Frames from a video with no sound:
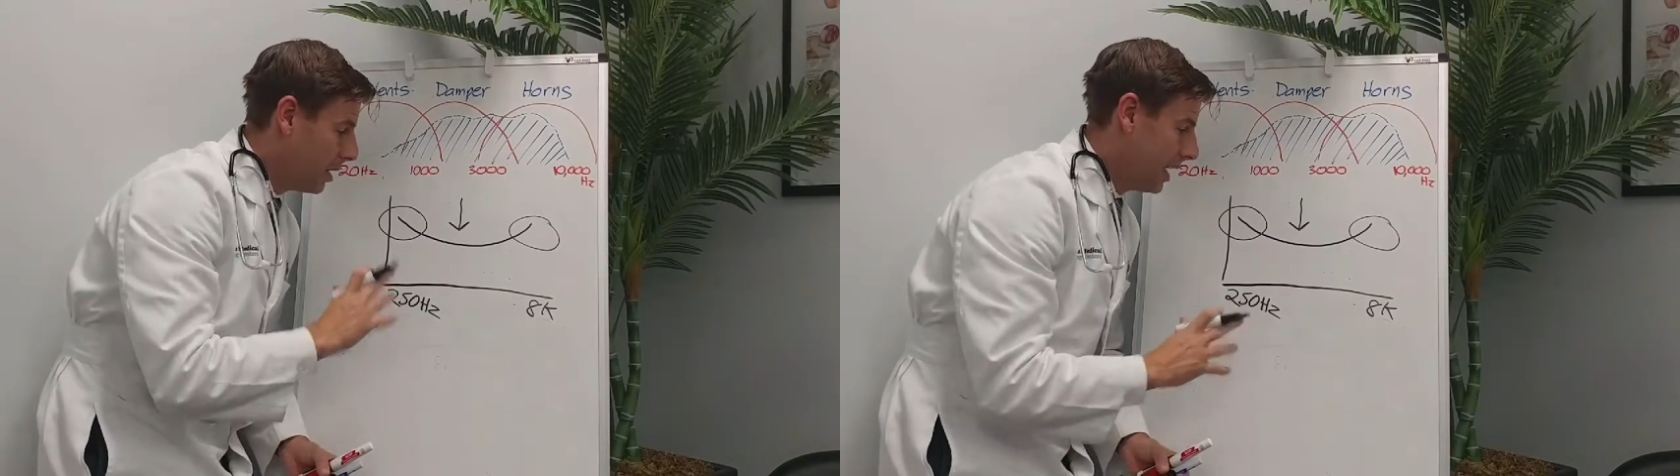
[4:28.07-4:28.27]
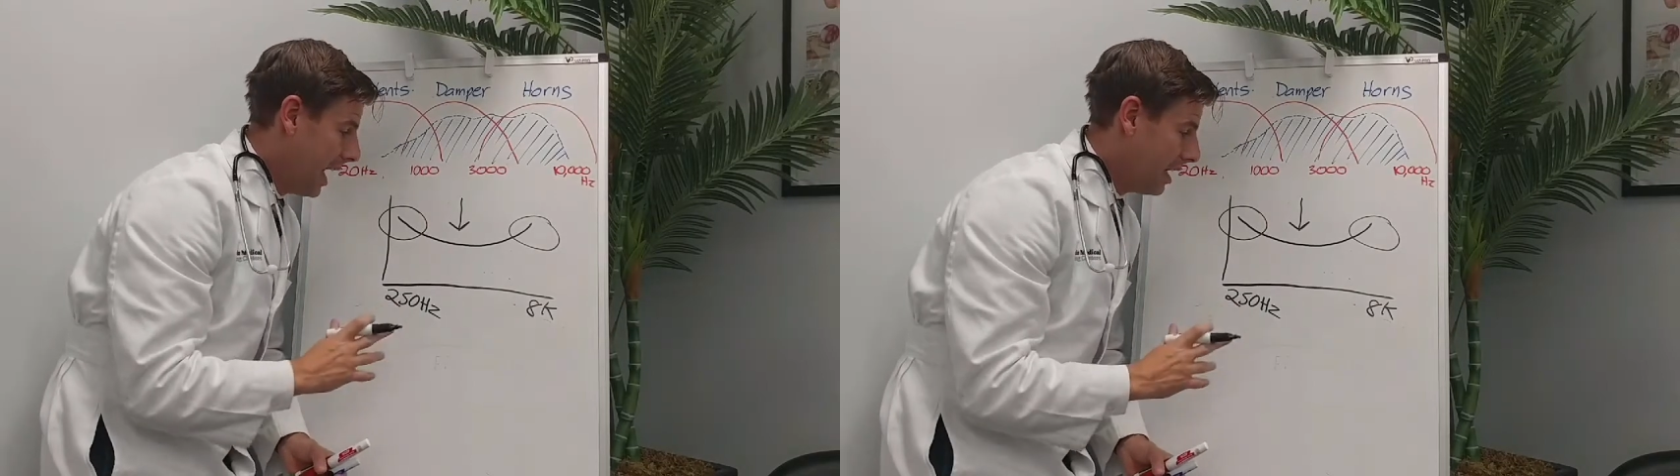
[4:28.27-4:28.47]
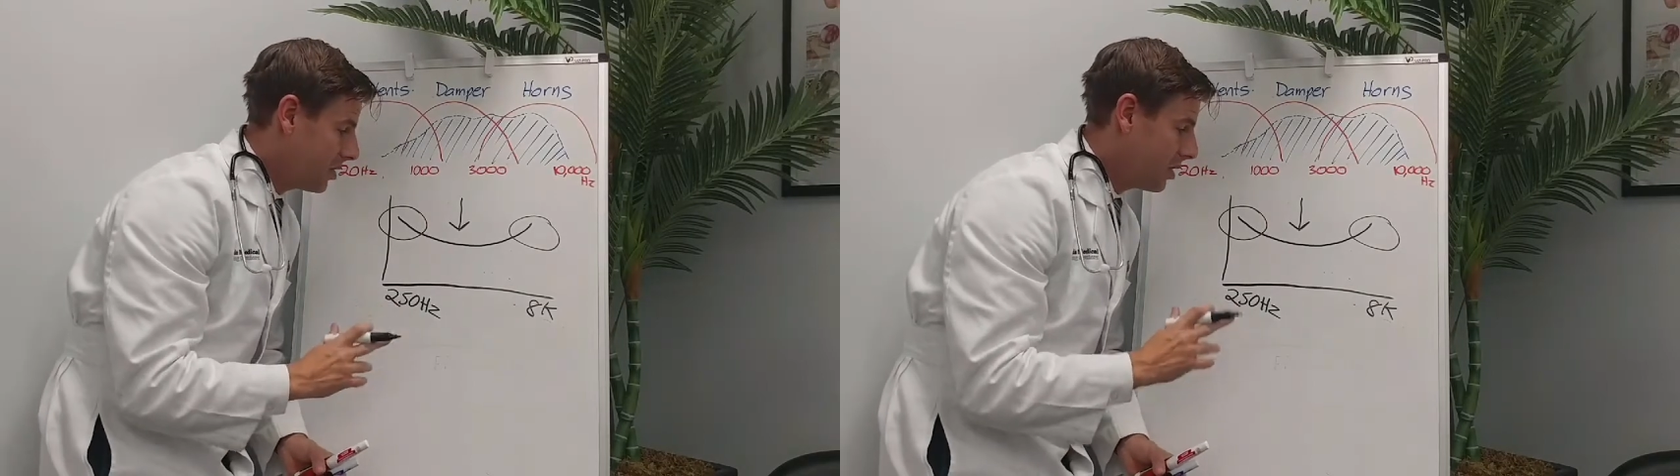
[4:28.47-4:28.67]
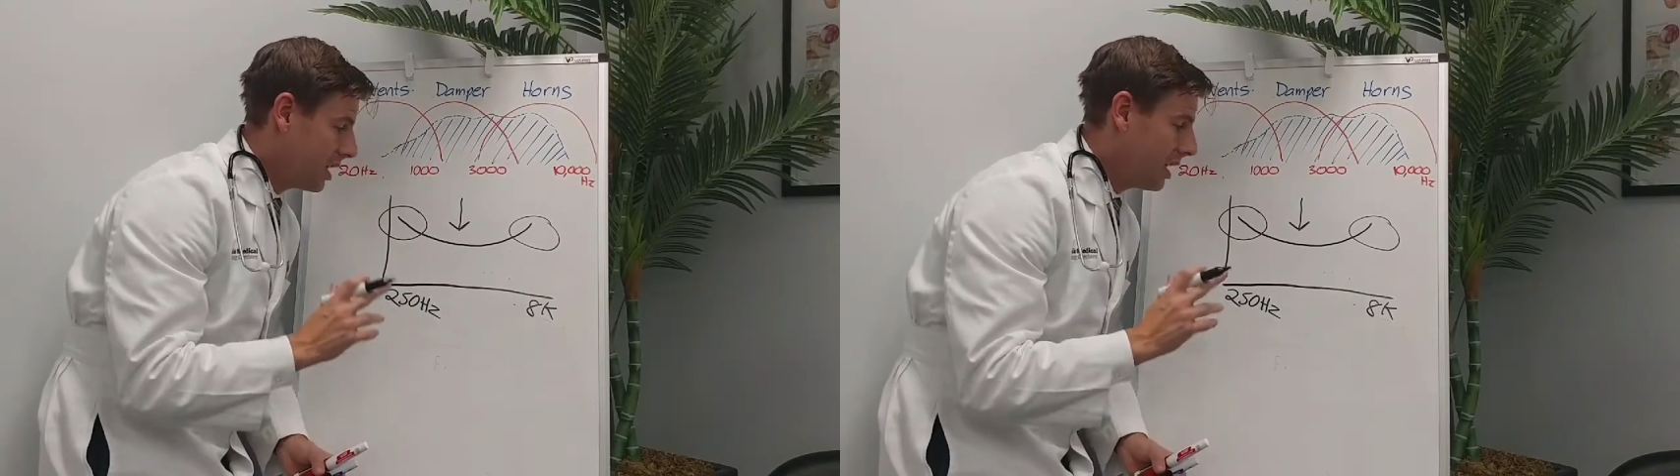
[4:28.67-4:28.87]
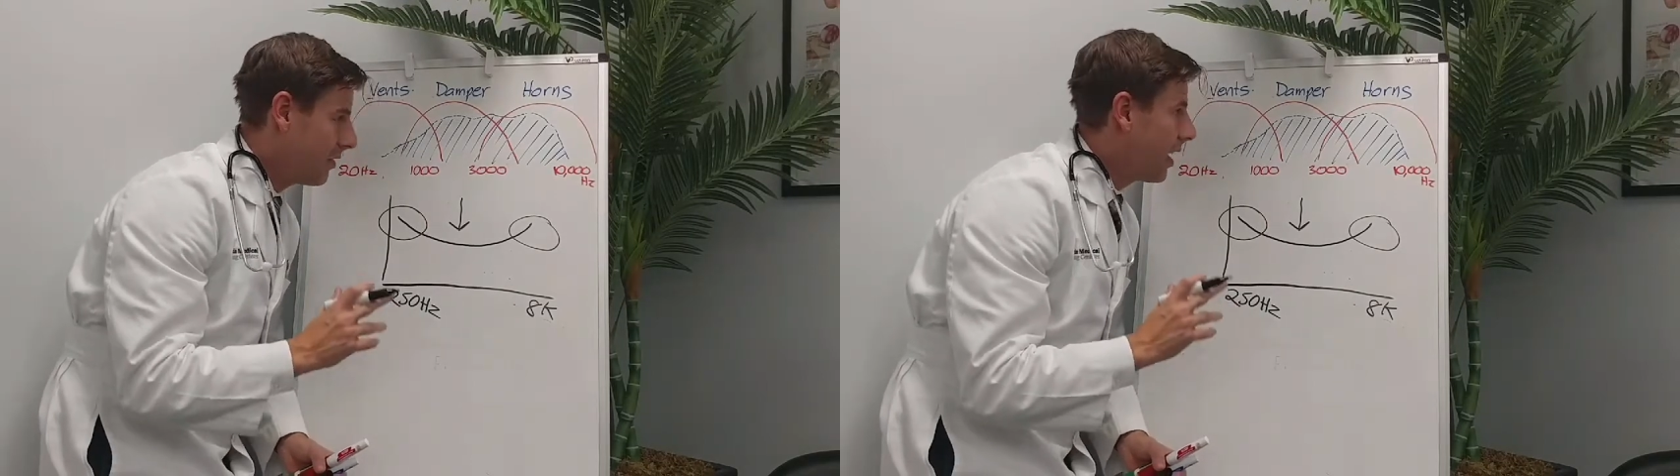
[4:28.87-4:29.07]
but
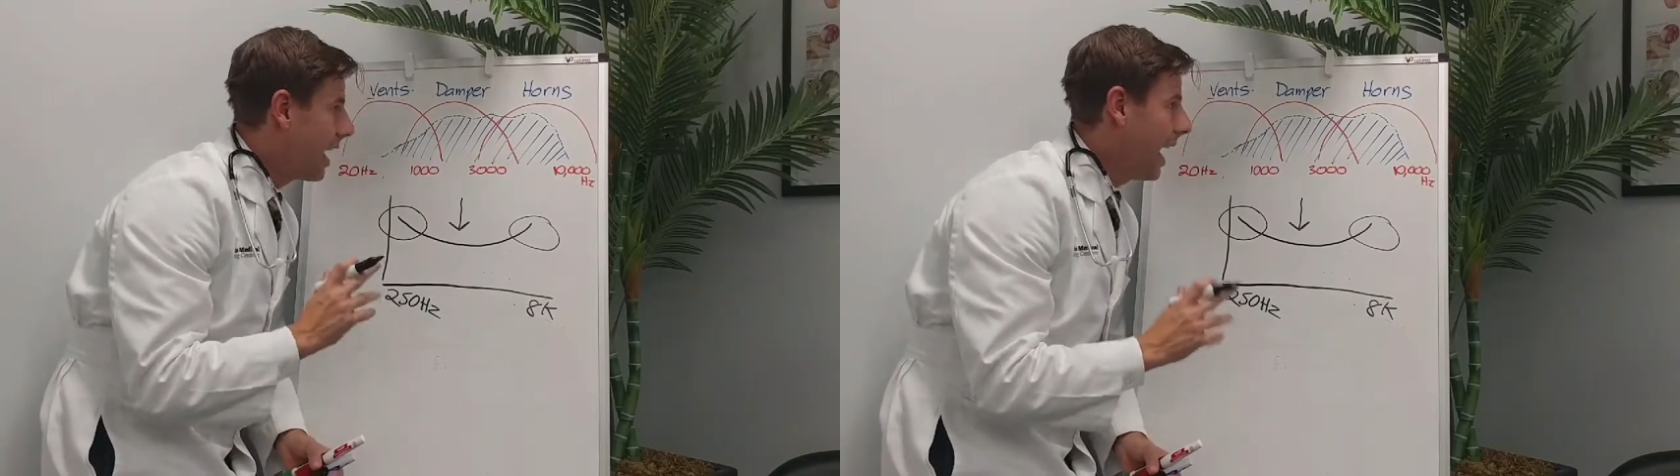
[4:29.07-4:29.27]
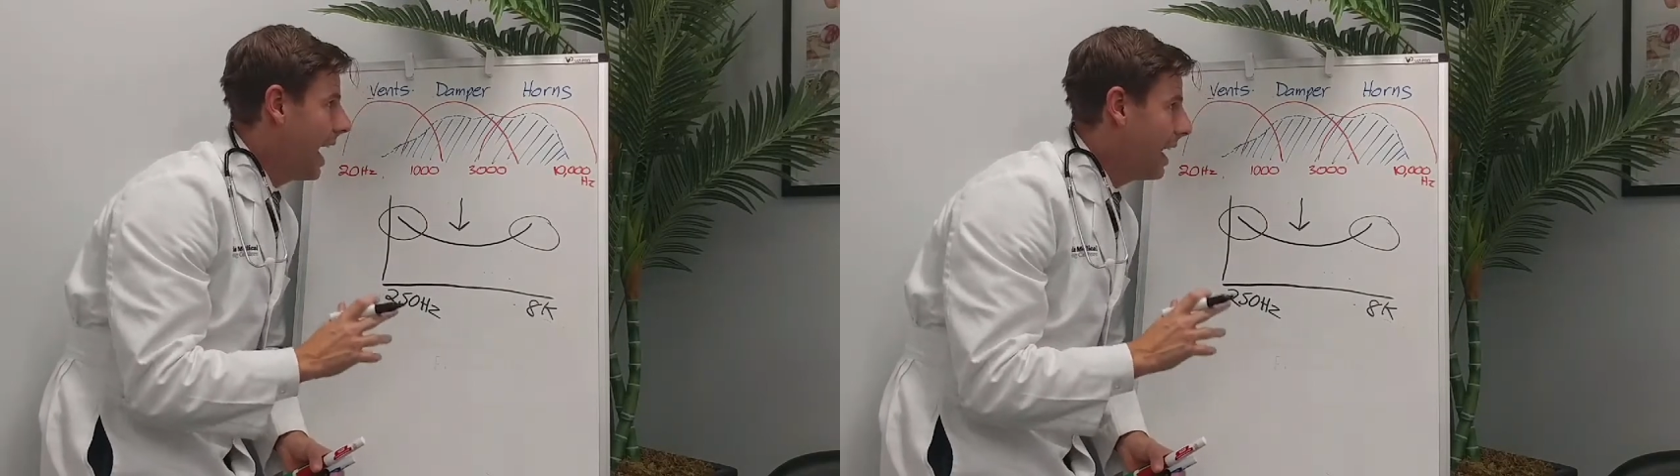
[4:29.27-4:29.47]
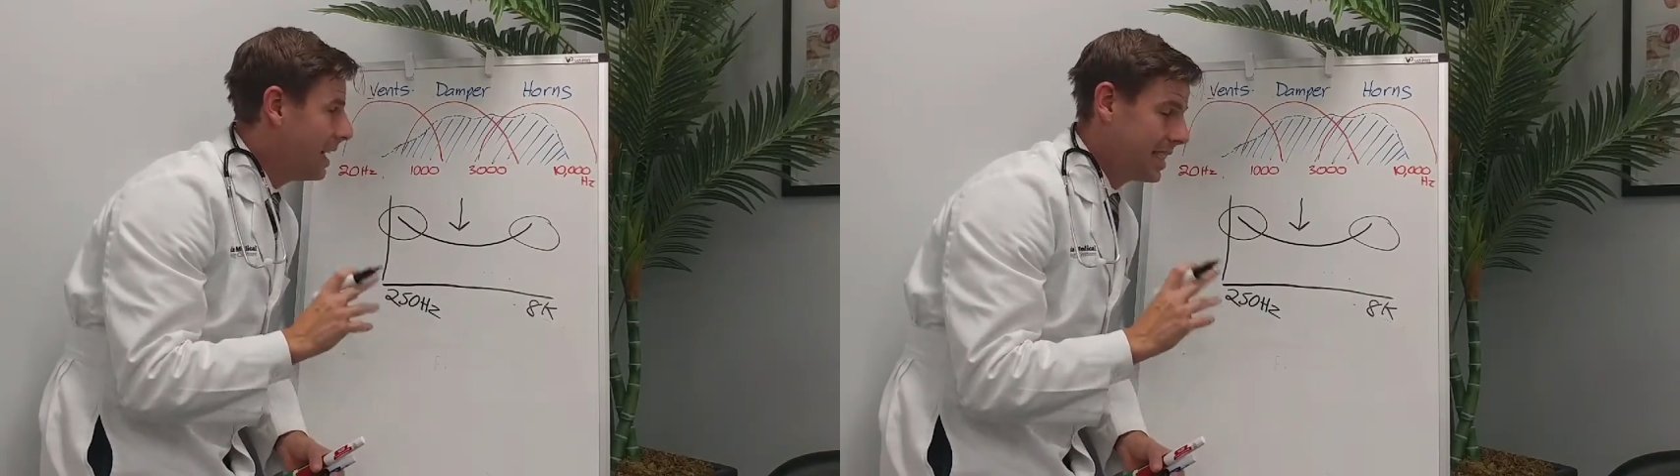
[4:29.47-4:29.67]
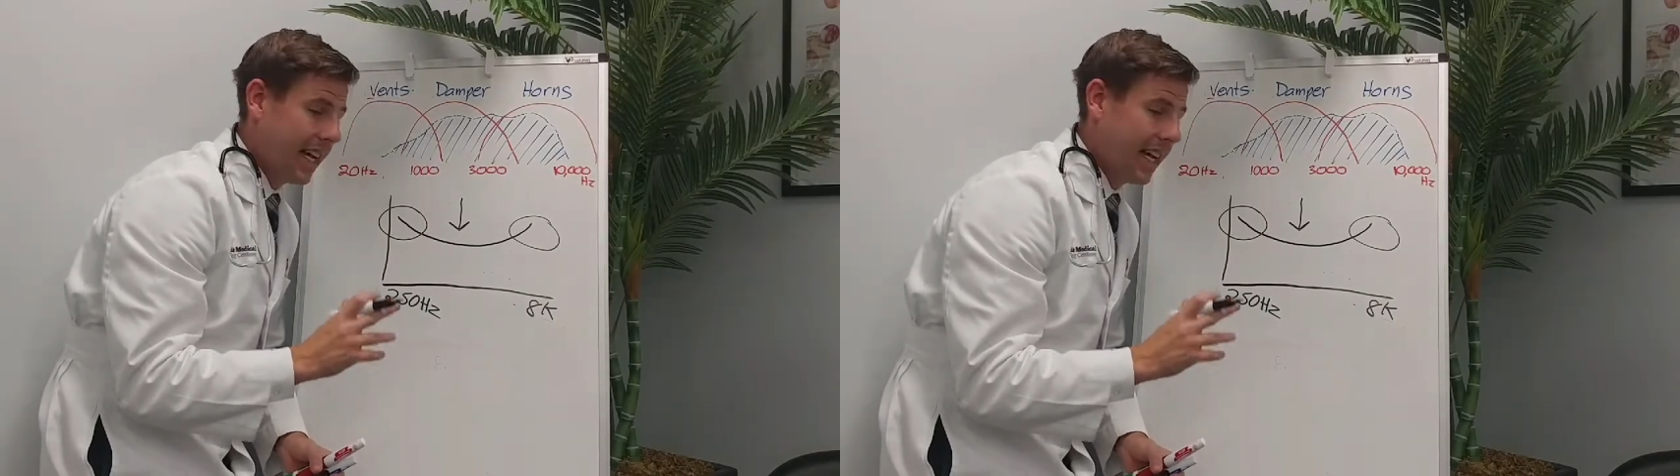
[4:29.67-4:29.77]
naturally if I add a